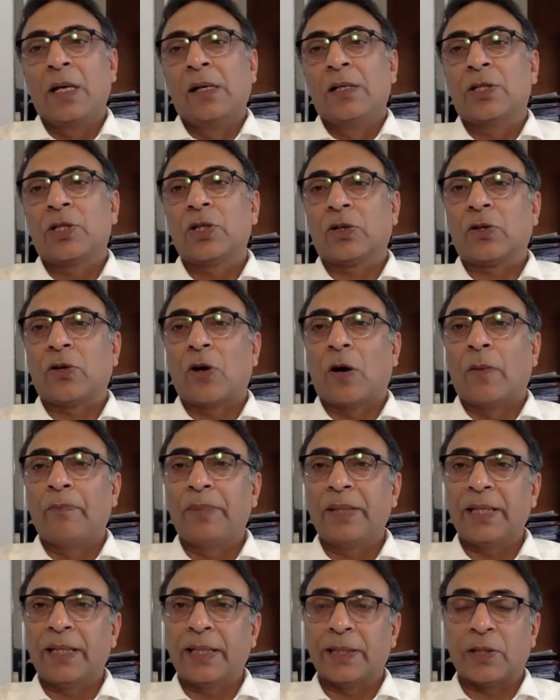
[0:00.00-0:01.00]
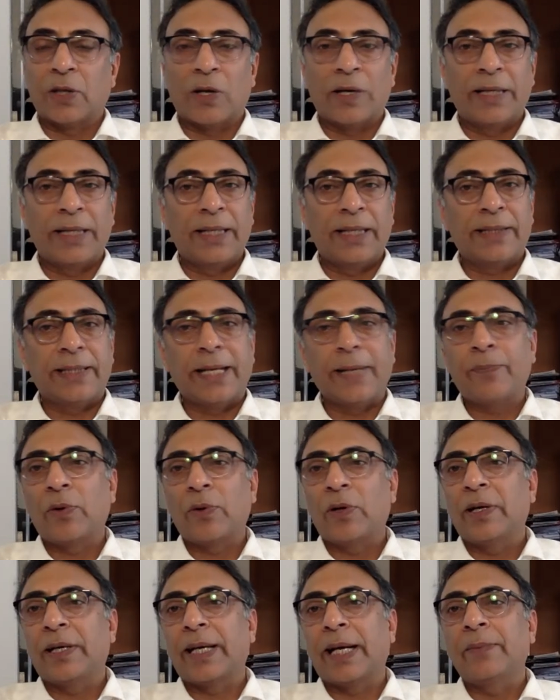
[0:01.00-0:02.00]
So competent authority at that
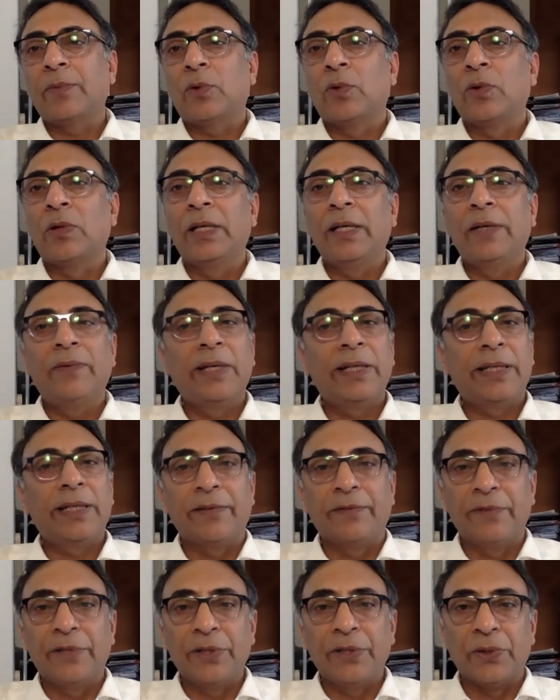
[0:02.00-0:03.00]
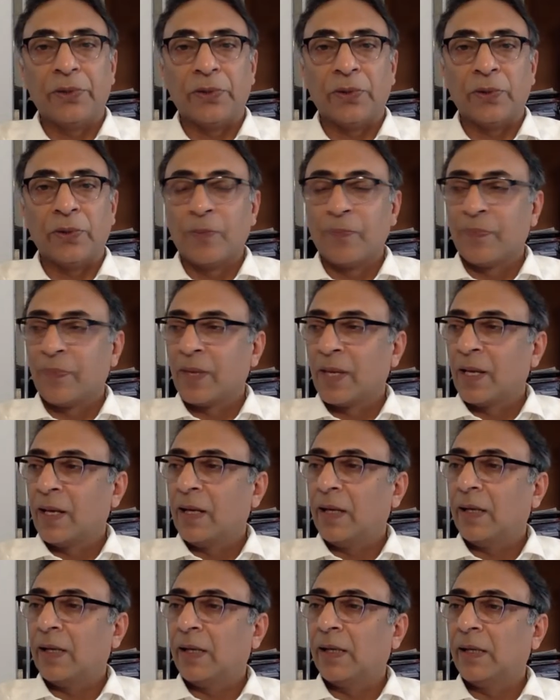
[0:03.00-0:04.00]
point in time only will give you
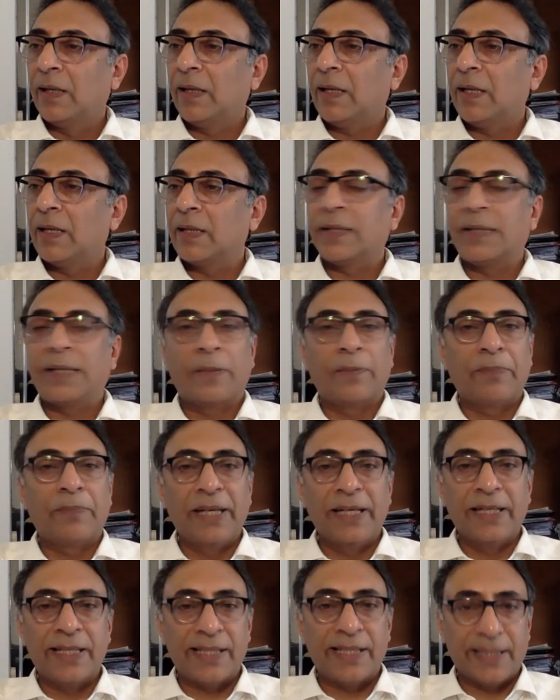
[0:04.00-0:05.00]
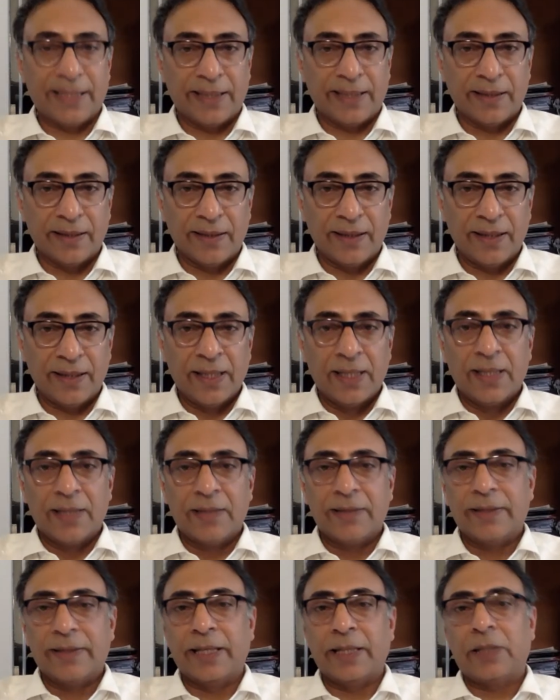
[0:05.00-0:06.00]
a complete signal
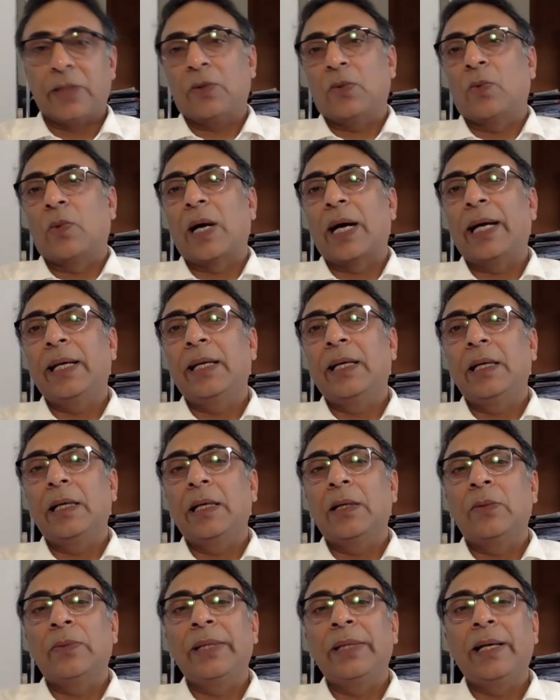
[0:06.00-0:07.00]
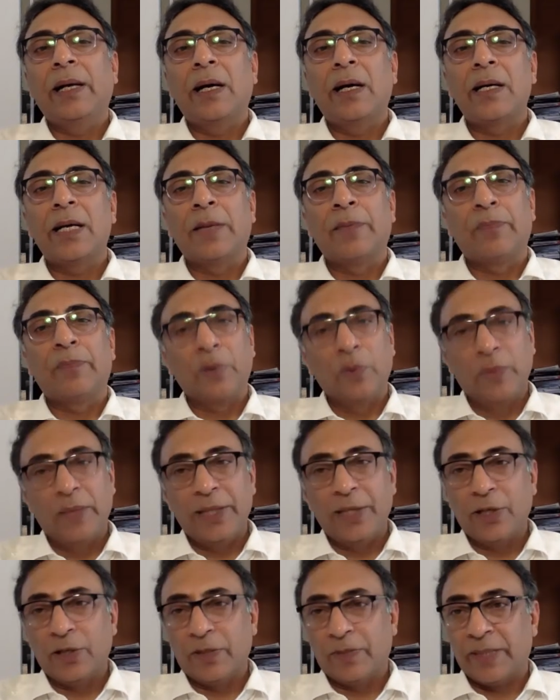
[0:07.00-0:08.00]
that while we are
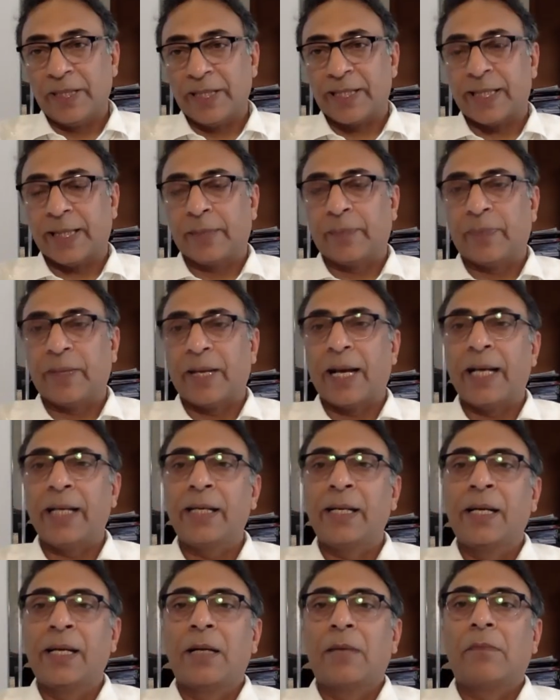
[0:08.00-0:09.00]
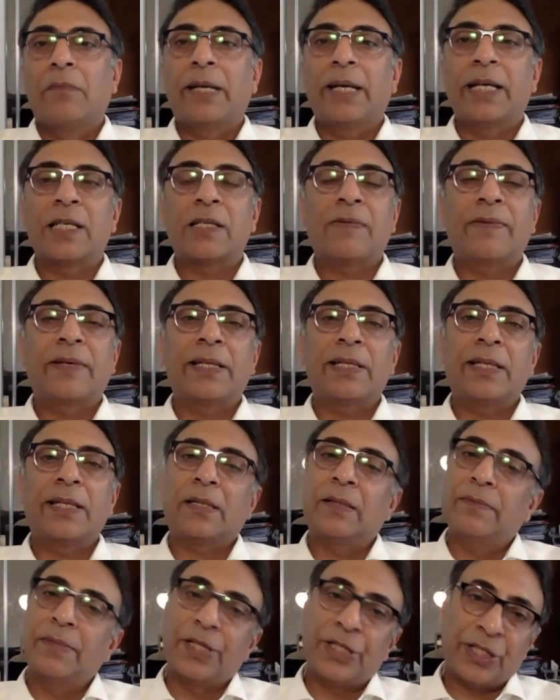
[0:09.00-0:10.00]
approving your basic plan, but as far as the
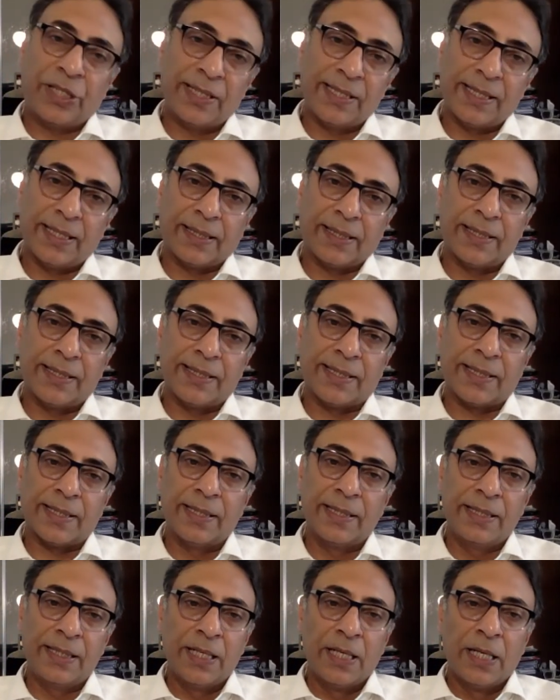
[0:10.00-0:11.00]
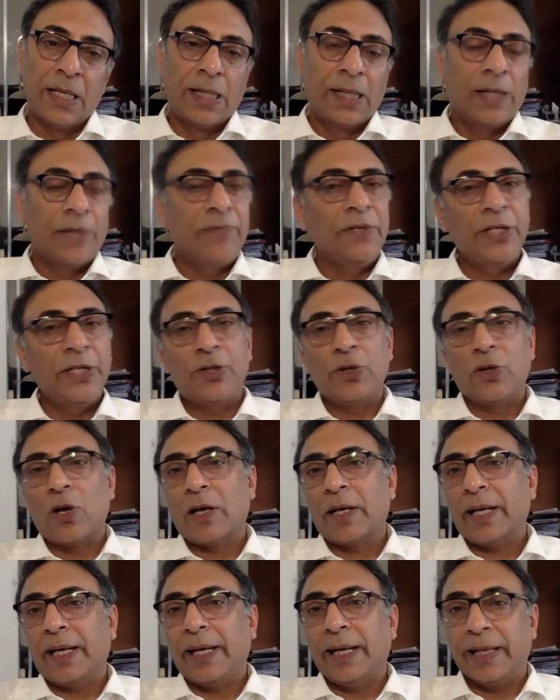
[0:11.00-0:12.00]
commercials are concerned, we do
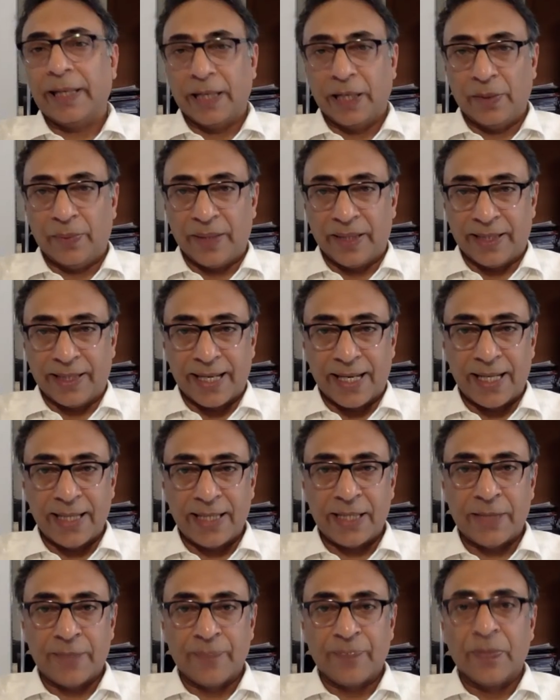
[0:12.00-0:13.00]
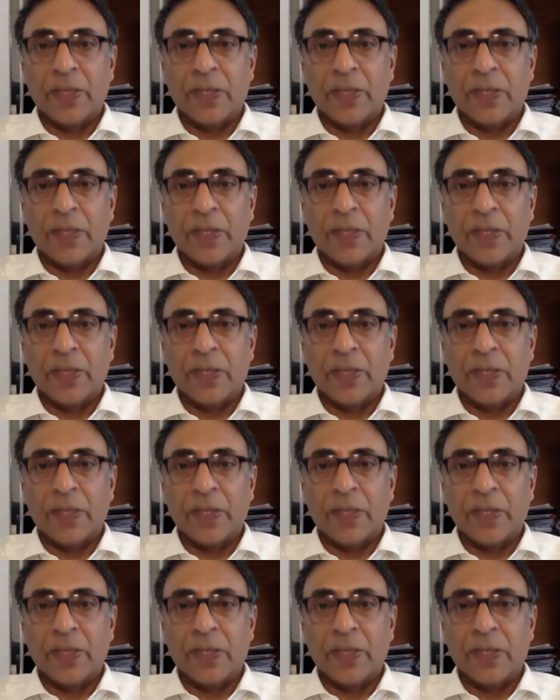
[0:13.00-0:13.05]
not agree with that,